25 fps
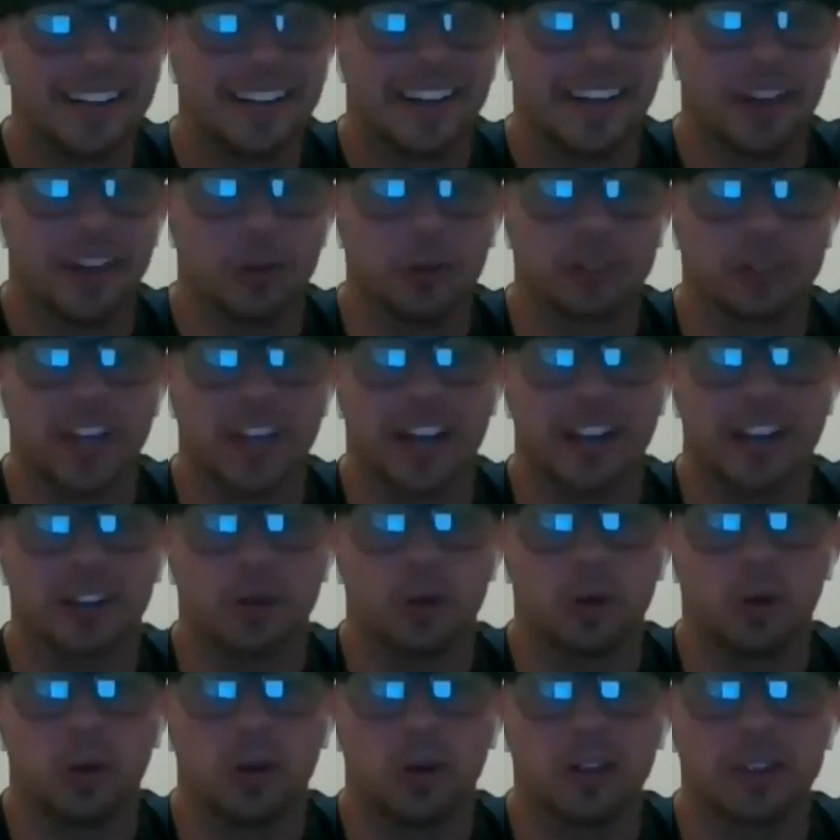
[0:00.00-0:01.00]
It was kind of
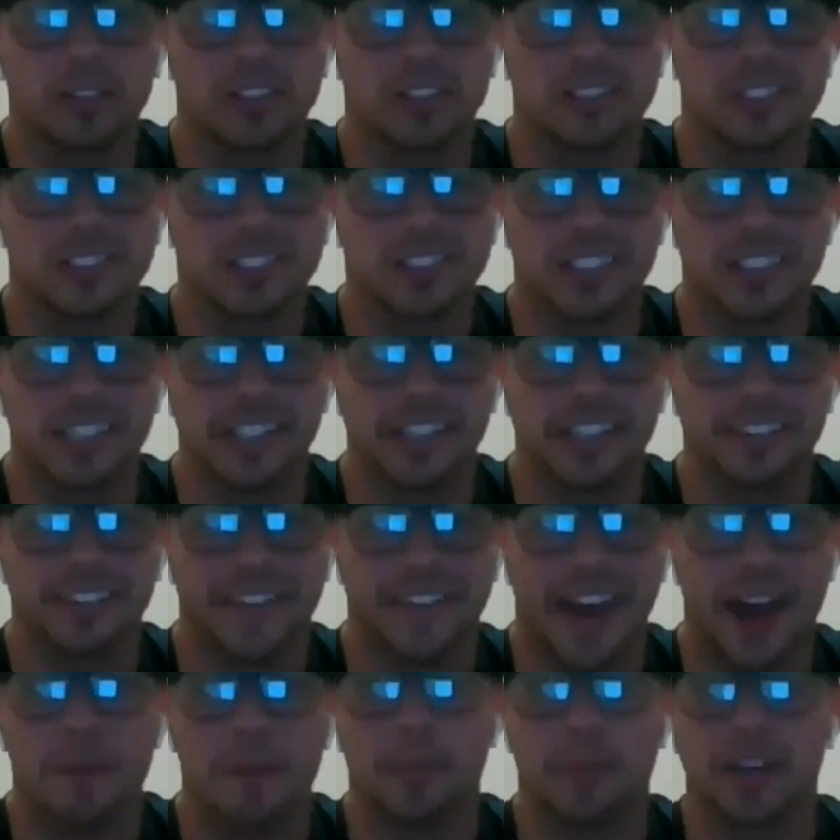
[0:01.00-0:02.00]
cool to see
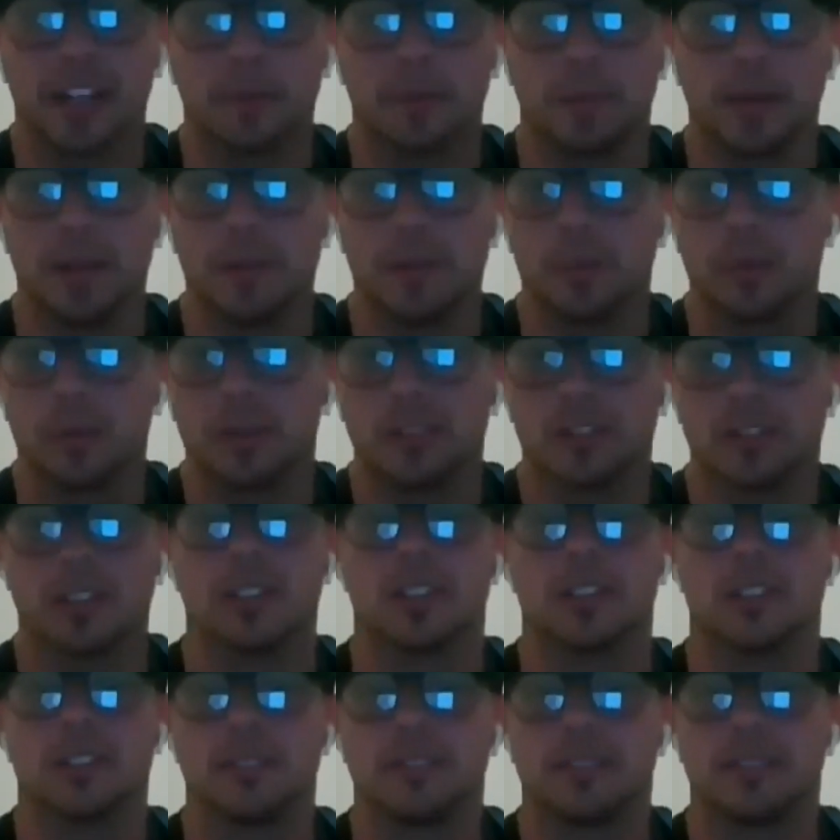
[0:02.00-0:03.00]
that many people in
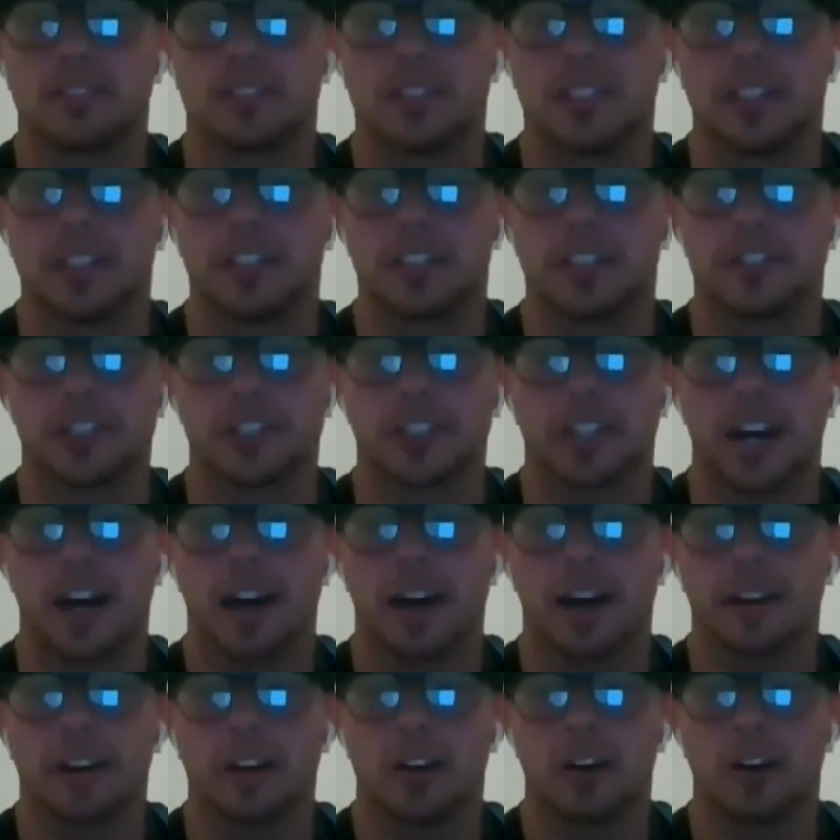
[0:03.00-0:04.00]
the city of
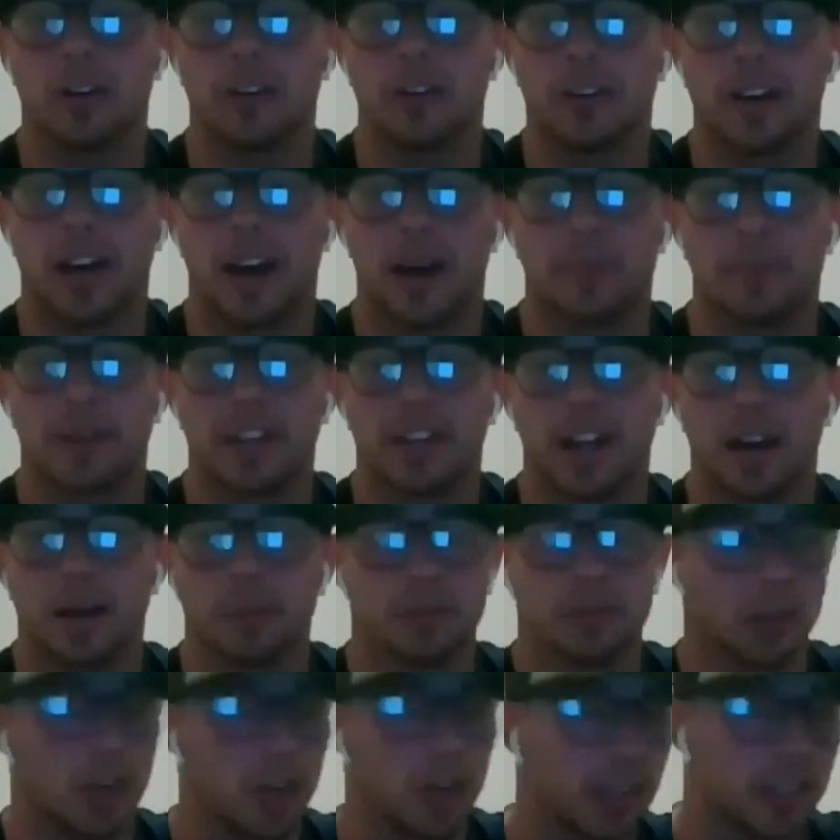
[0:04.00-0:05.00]
Chicago. I mean,
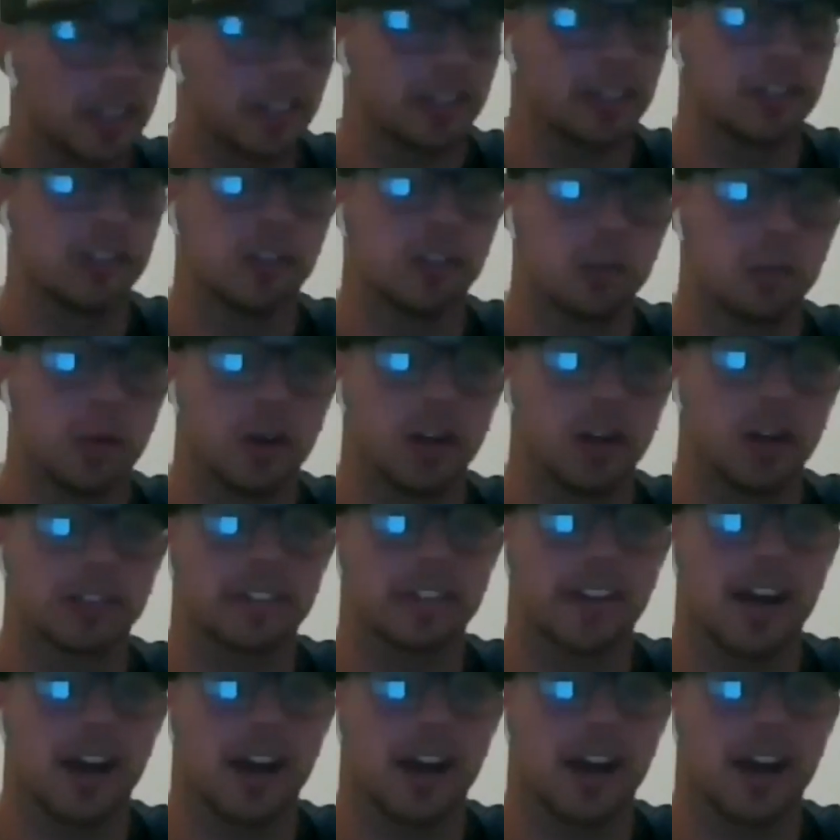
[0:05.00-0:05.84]
I'm talking, you walk